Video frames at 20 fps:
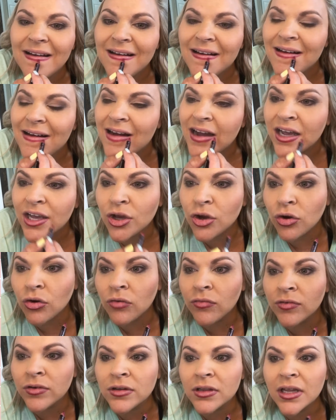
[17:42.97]
I
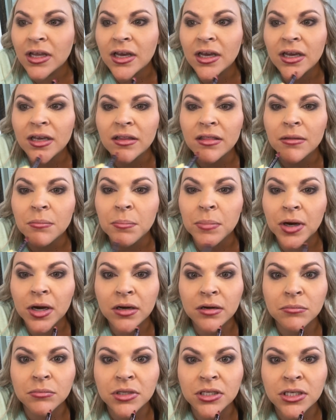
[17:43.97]
overline the
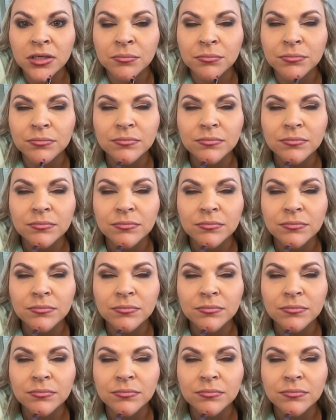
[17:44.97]
bottom lip